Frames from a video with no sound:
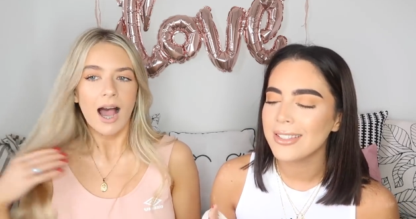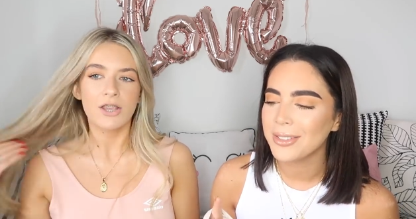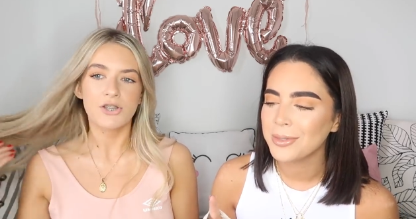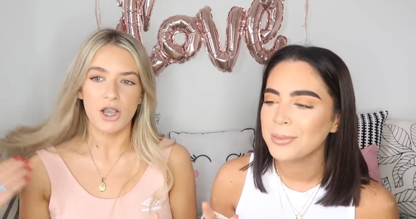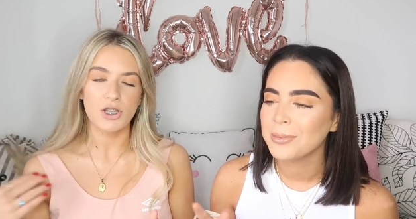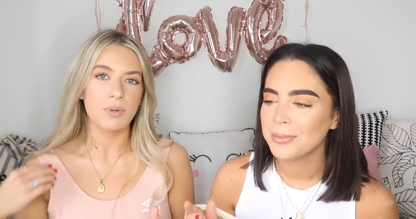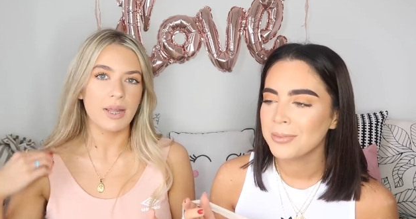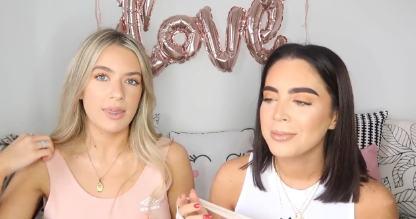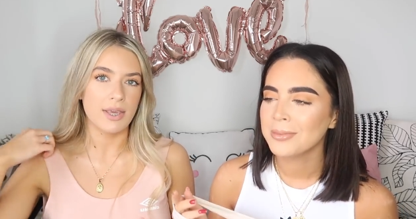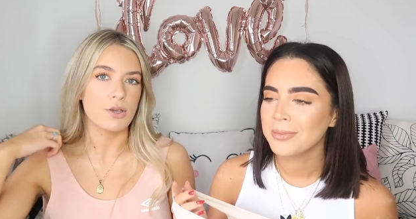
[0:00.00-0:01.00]
Speaker 1: I
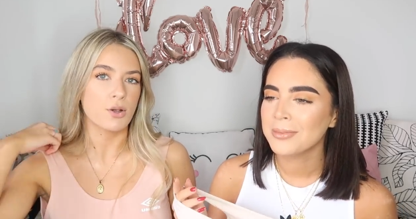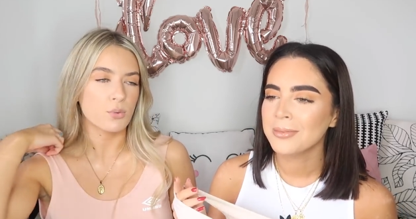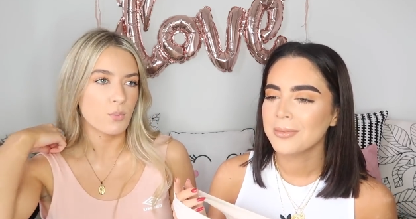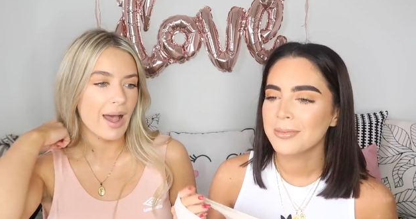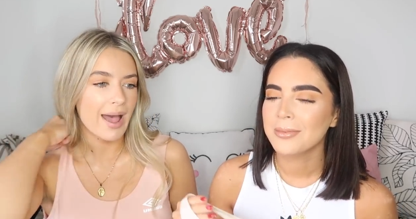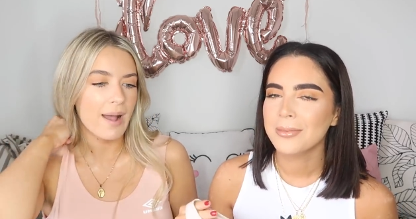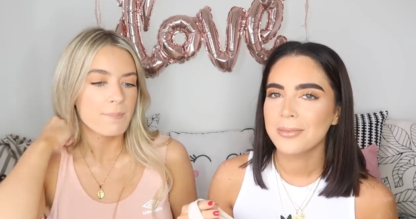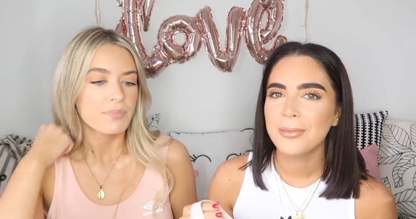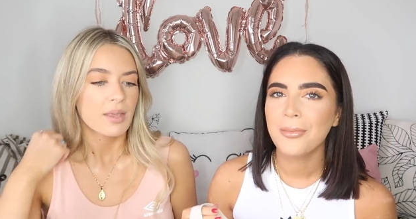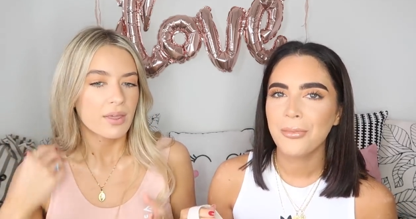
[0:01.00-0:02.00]
genuinely think you could wear
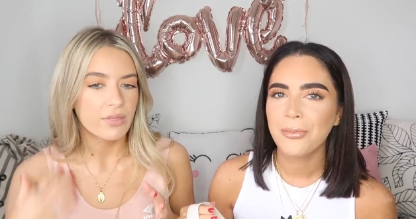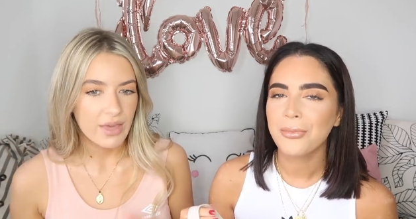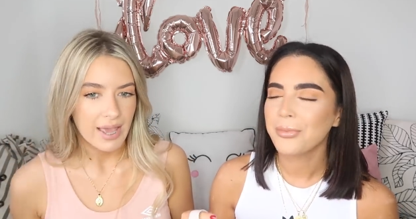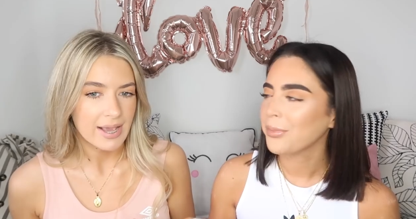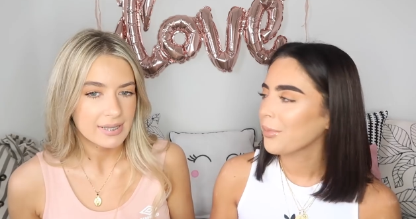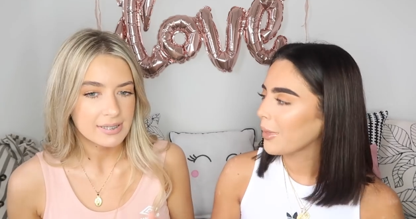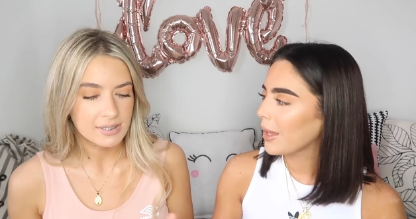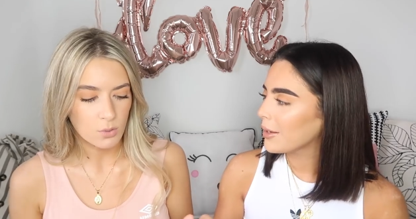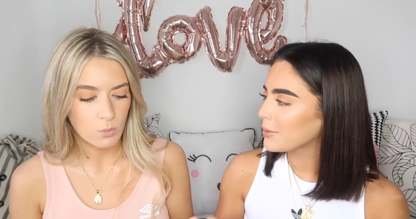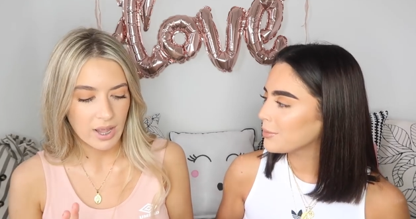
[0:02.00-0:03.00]

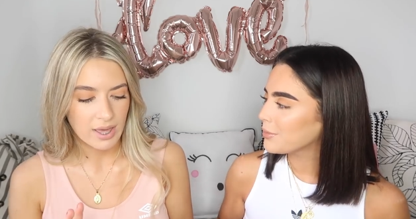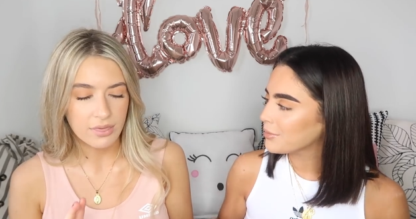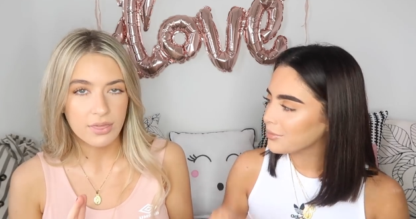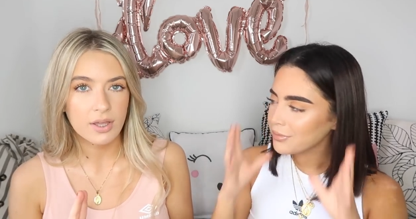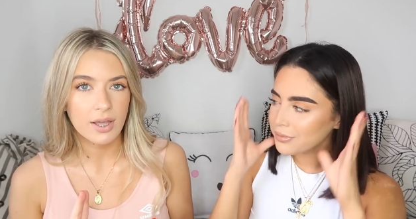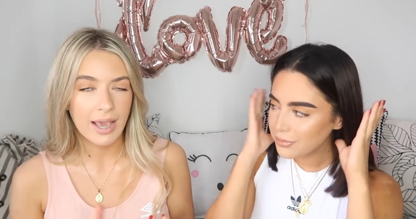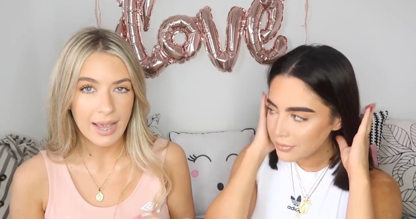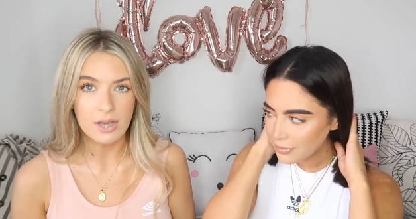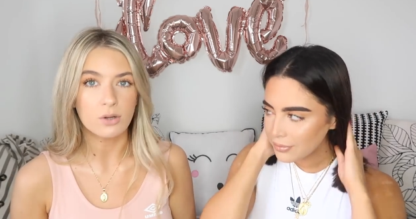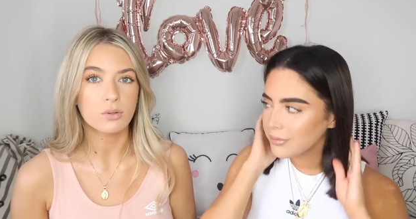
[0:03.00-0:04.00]
this with
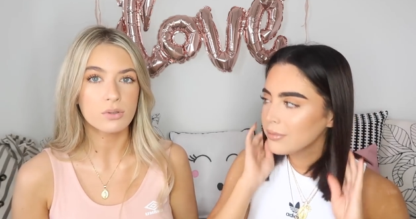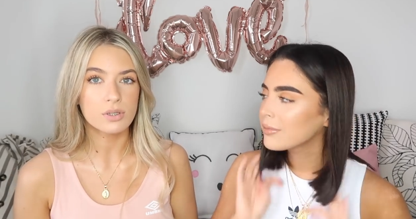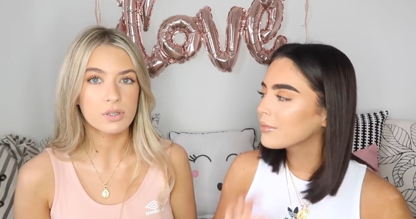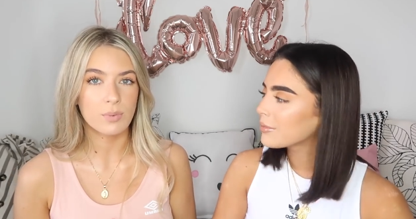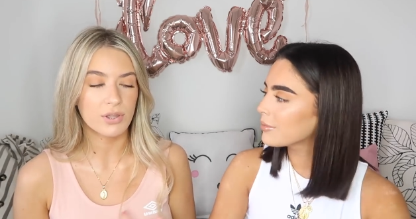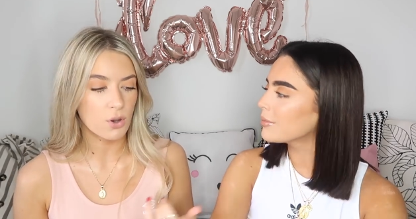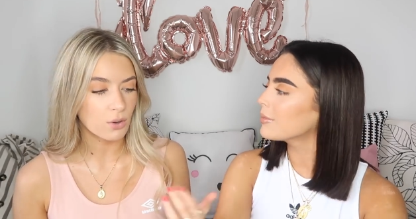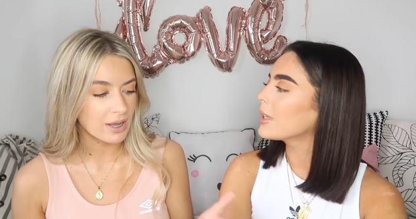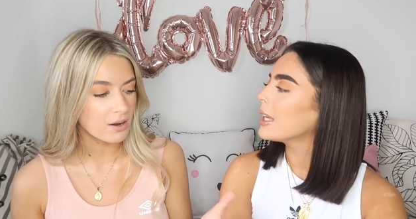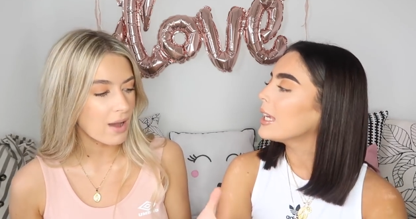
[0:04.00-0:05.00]
heels, with
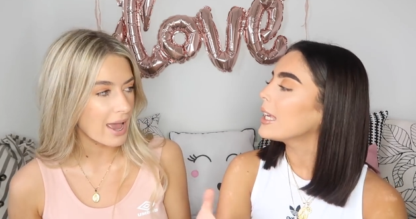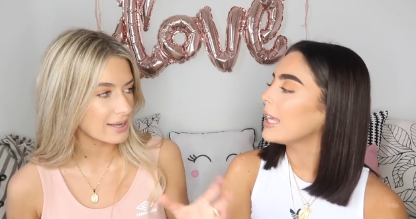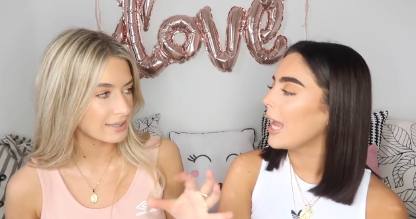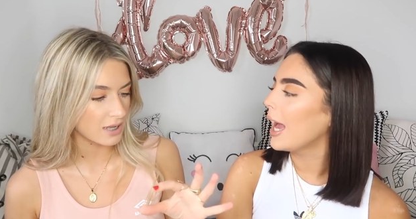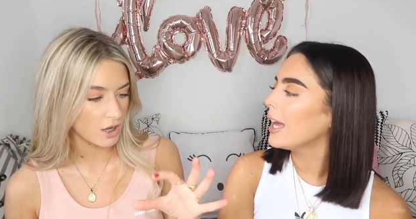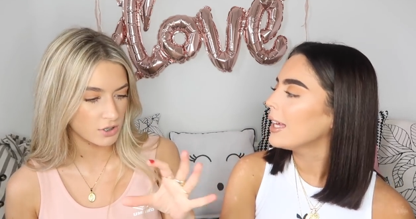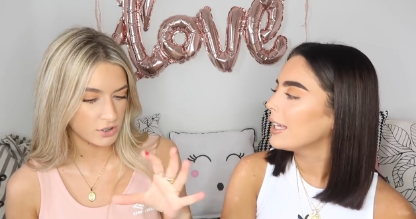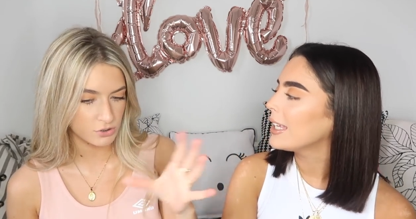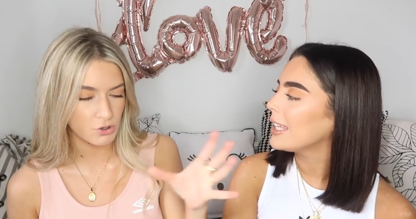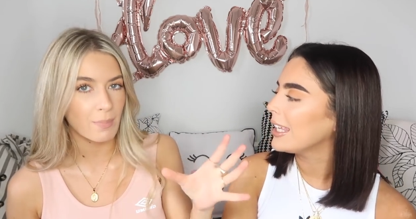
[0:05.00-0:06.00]
your little
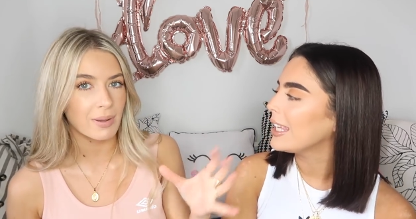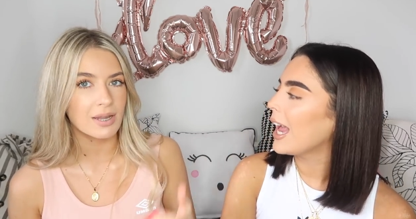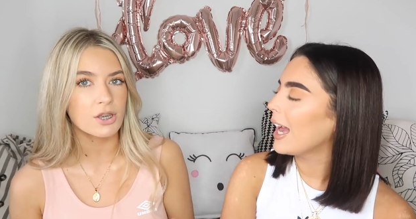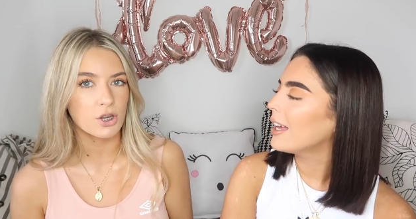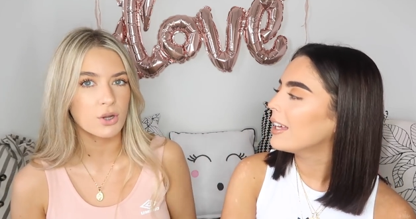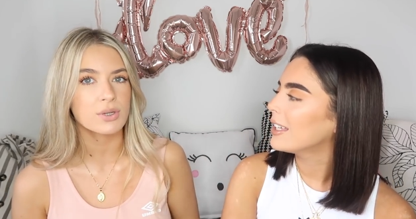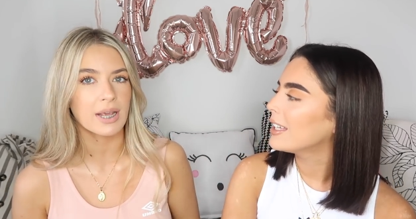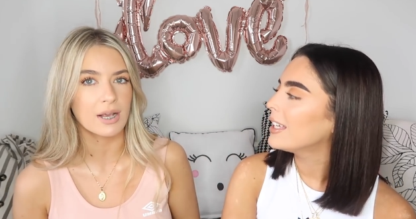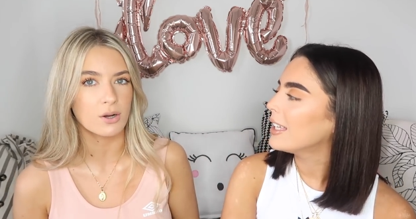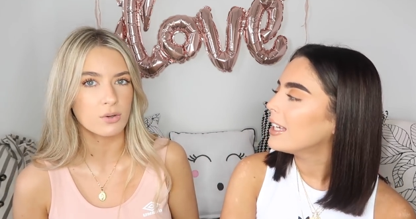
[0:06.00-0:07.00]
ASOS strappy nude
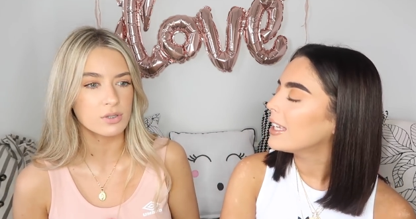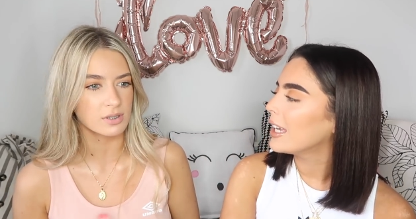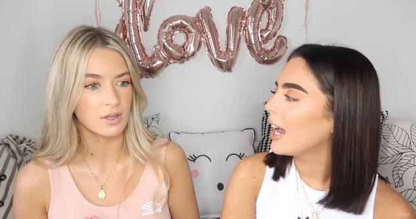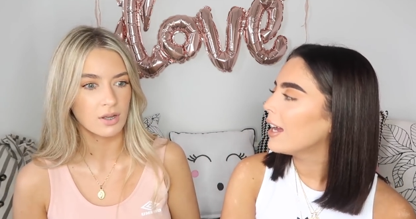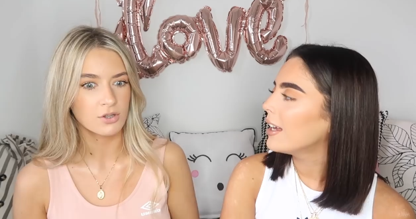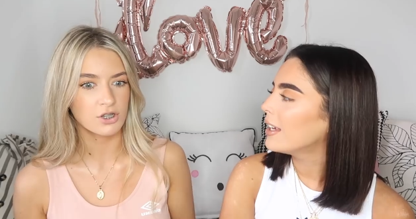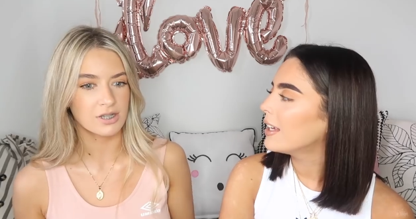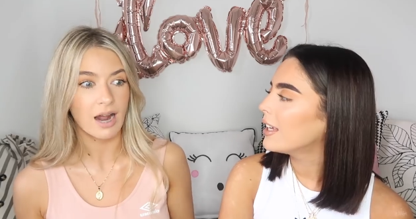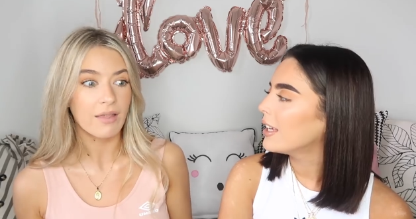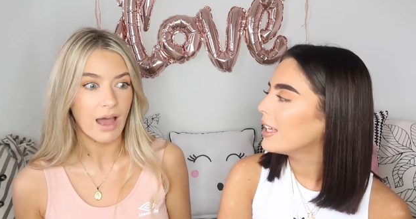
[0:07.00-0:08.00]
heels,
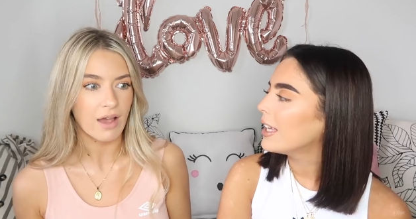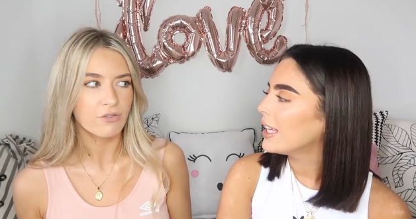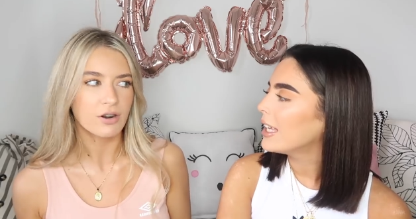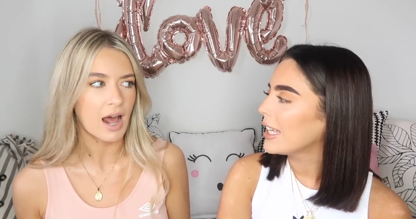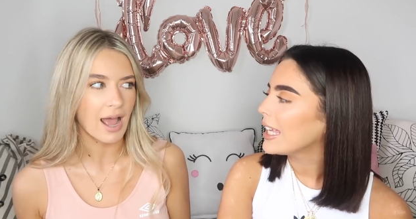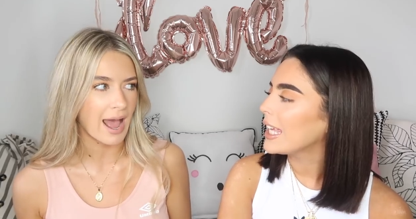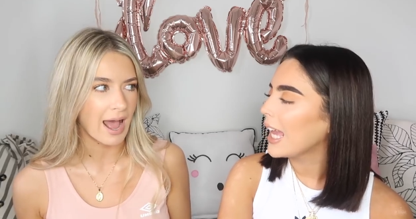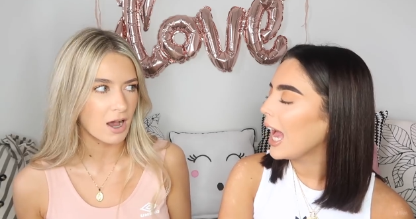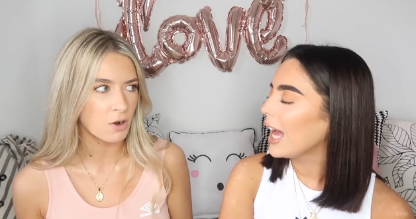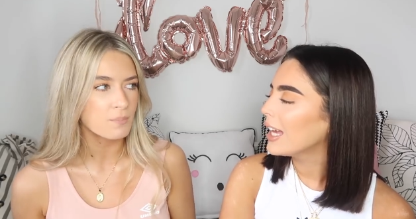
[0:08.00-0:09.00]
just like that for a night
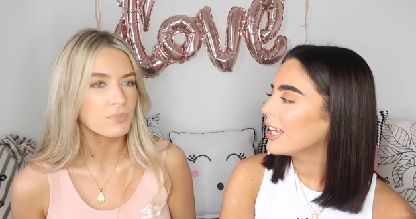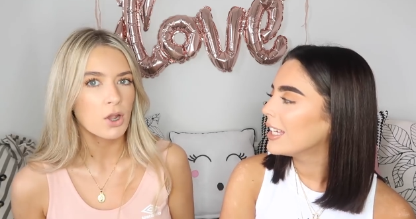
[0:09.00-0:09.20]
out,